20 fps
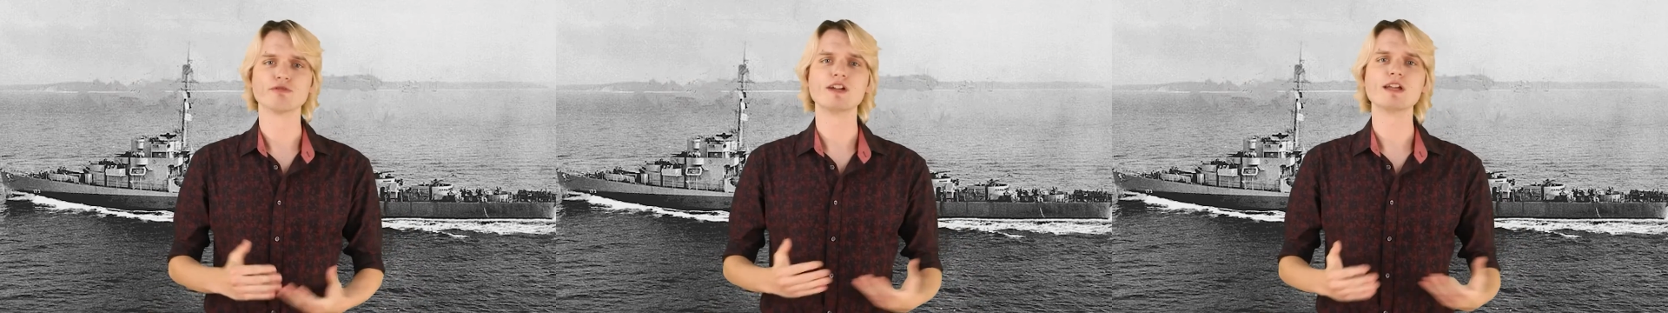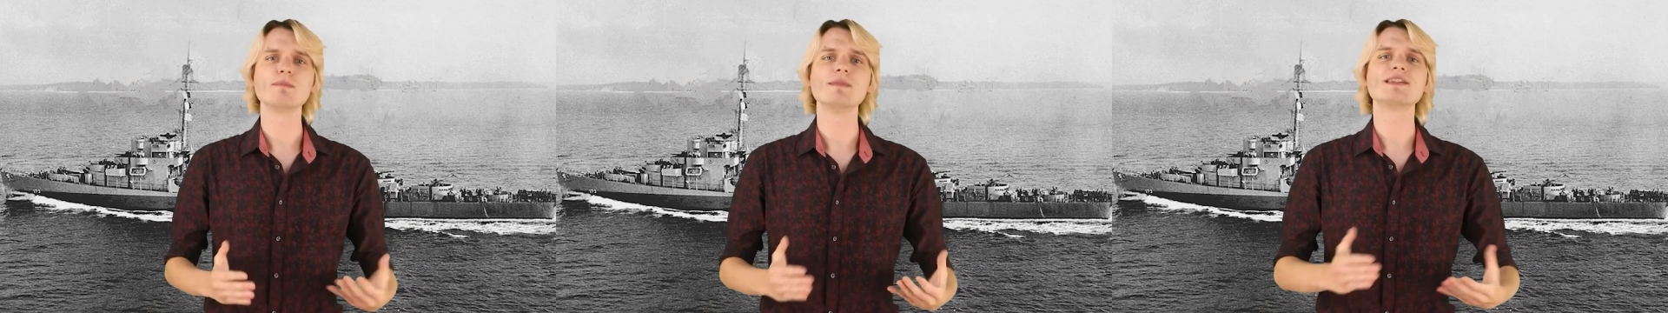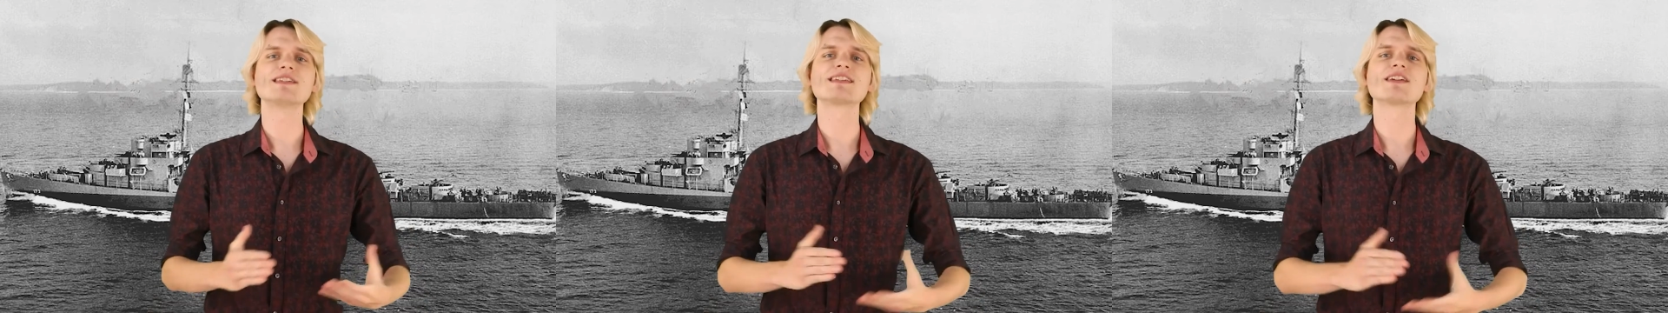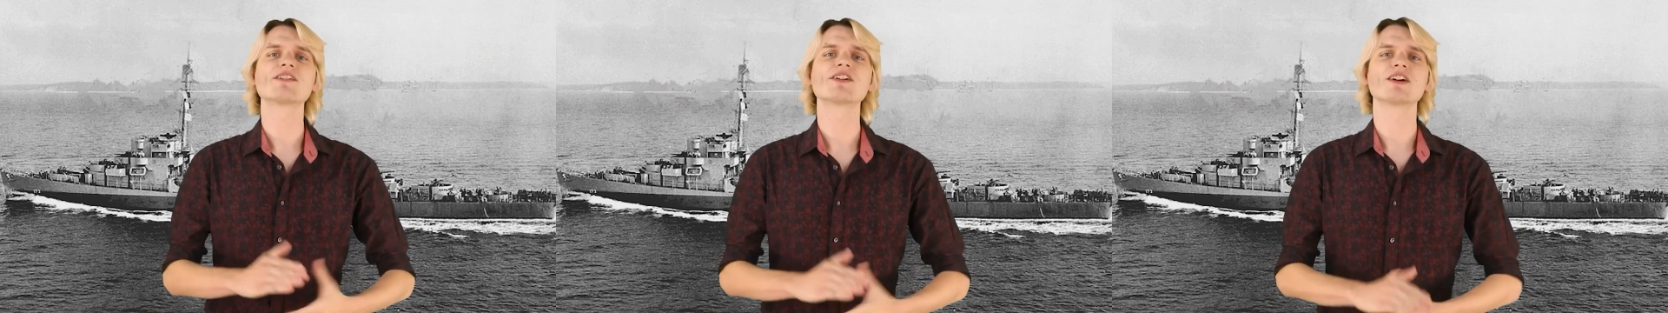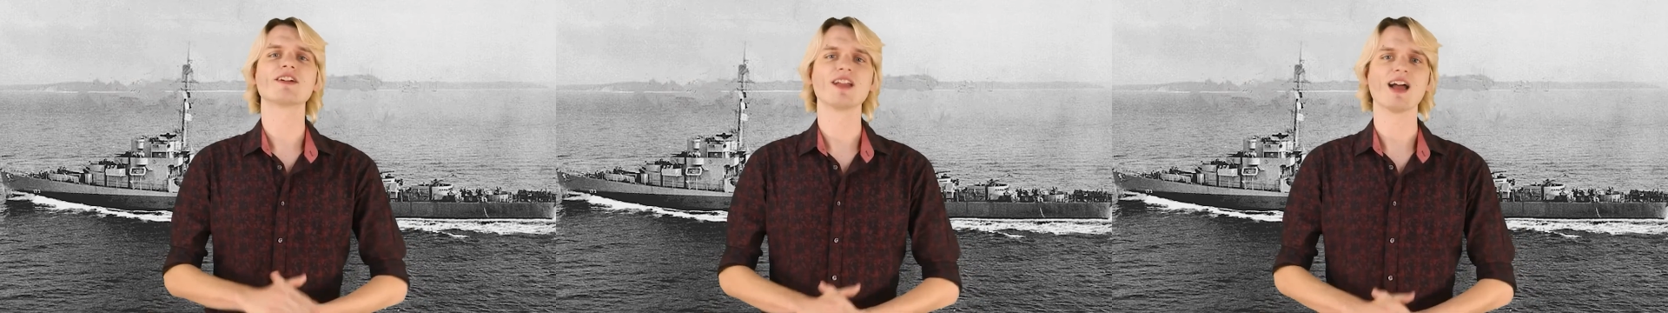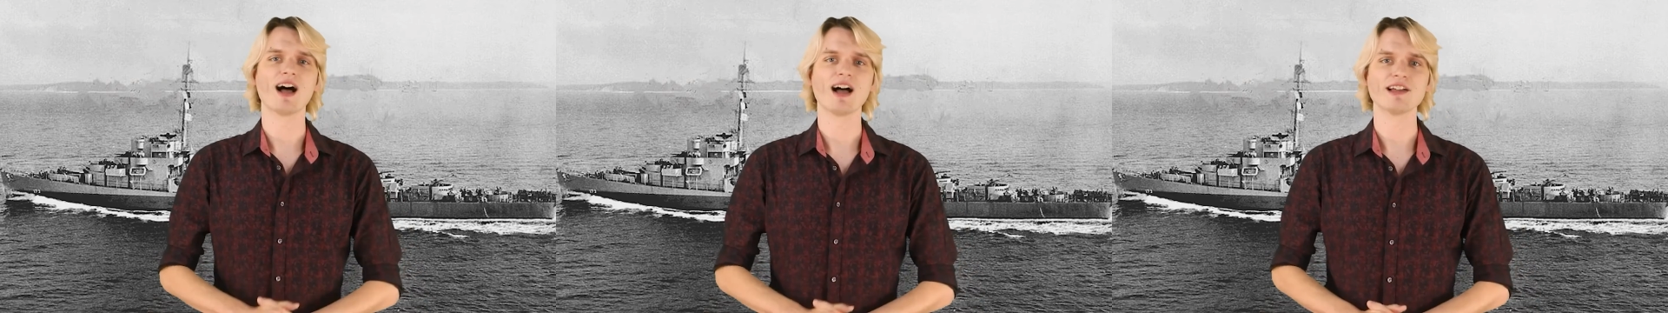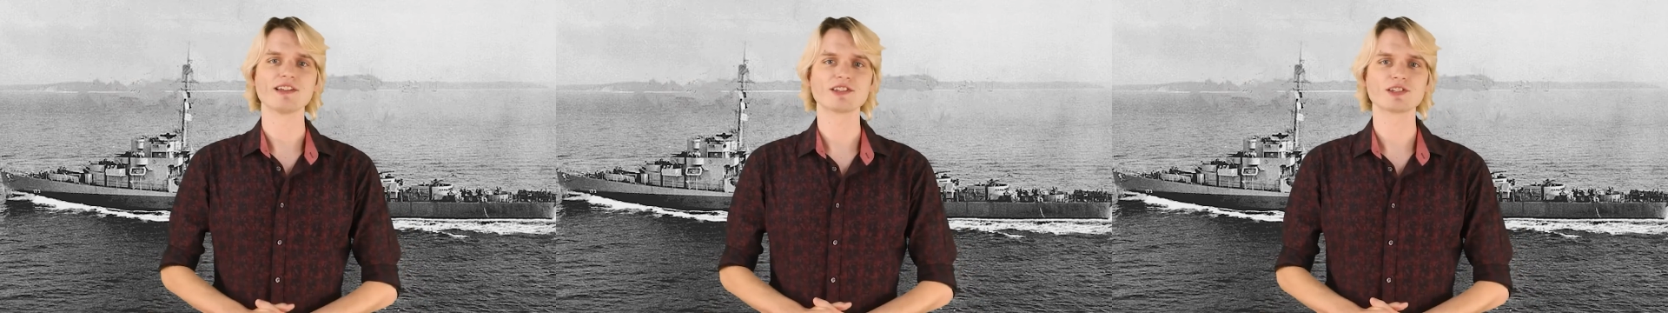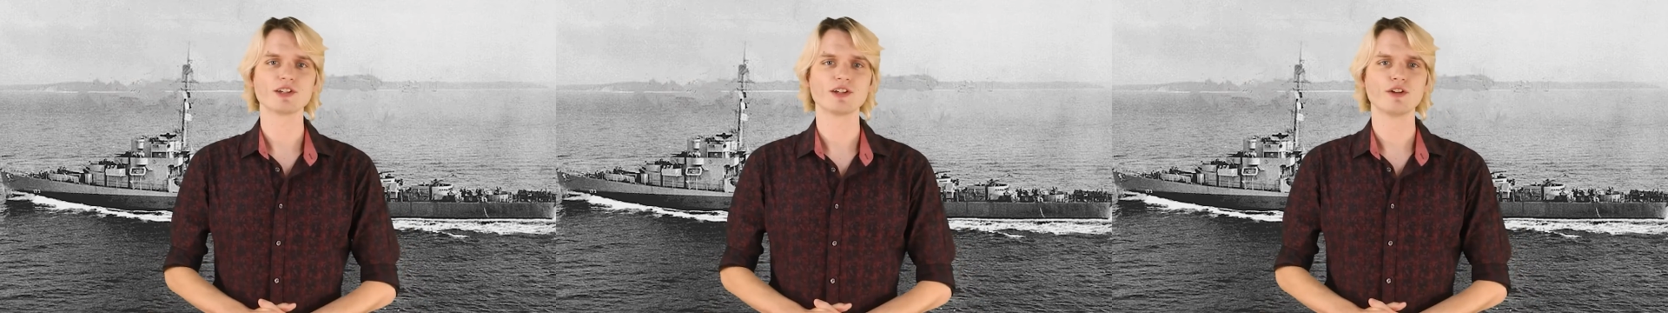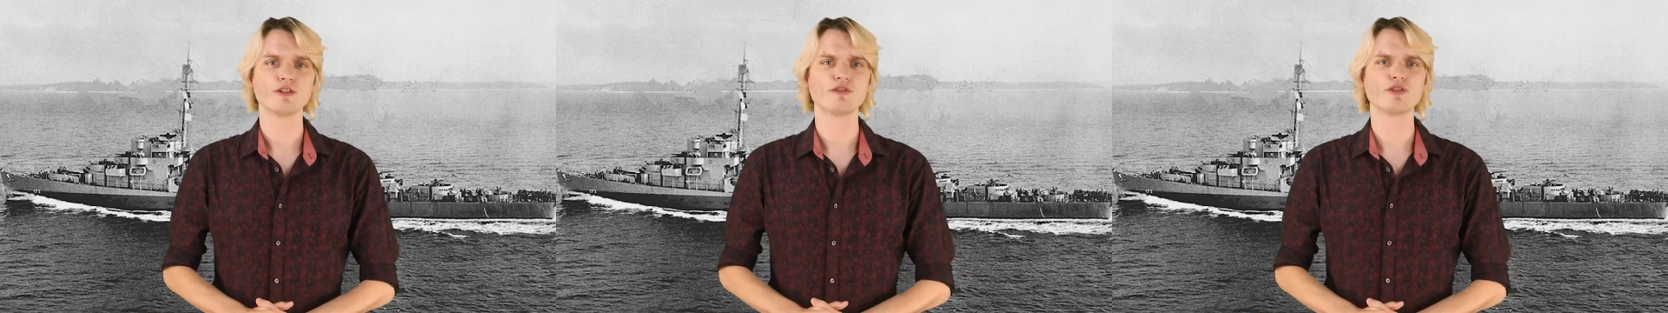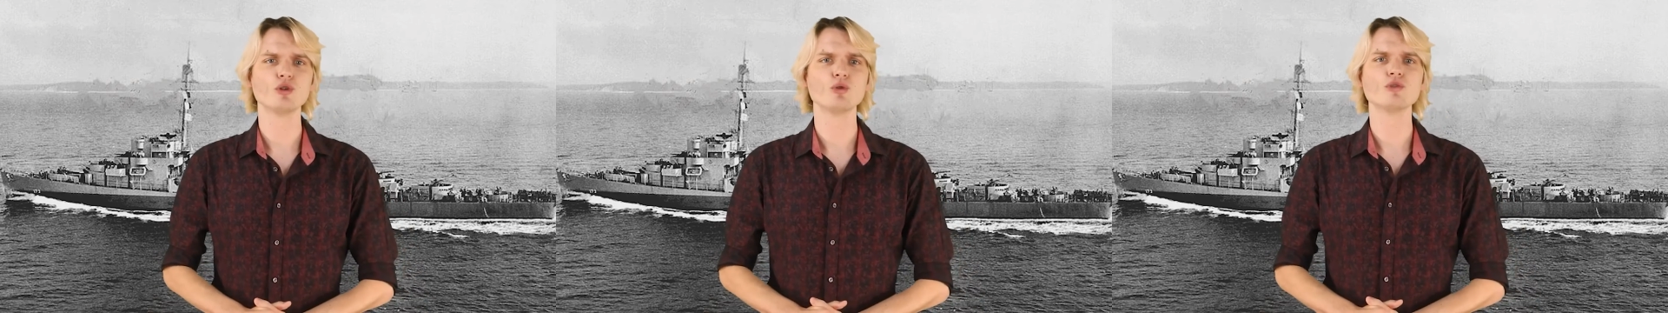rematerialized,
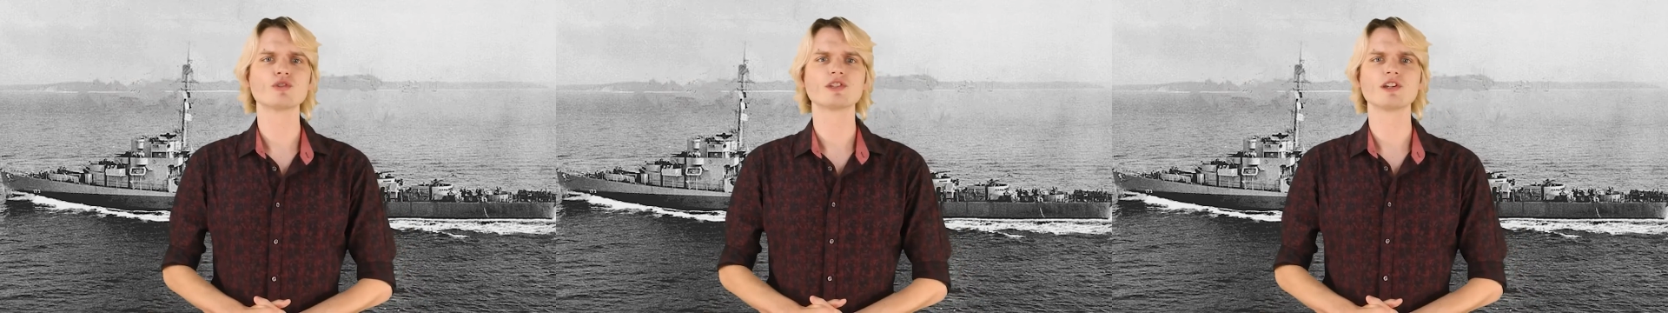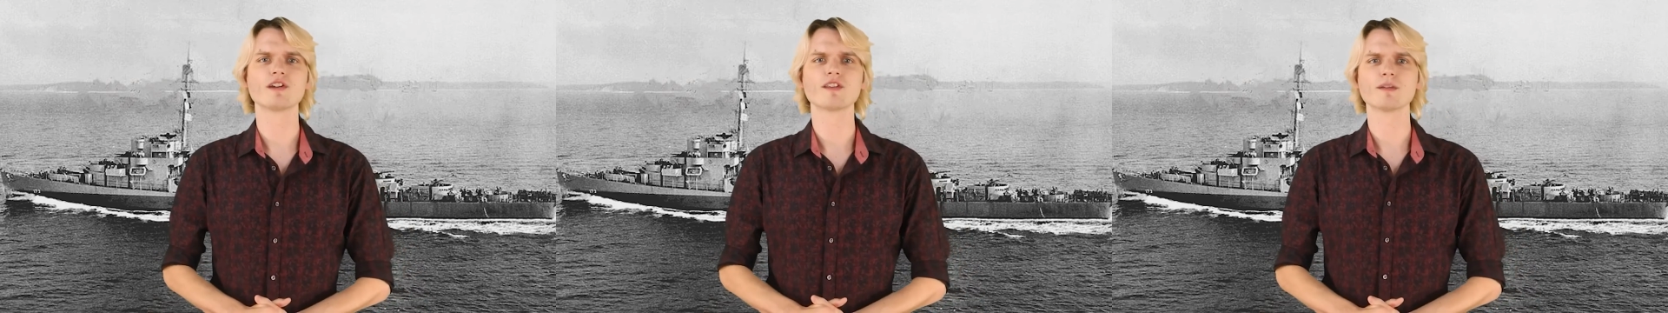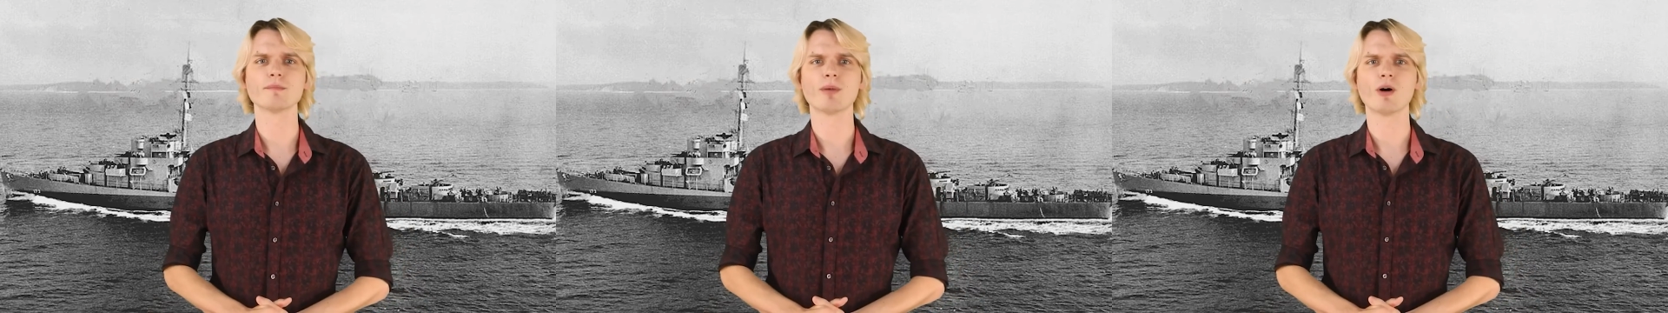fused into the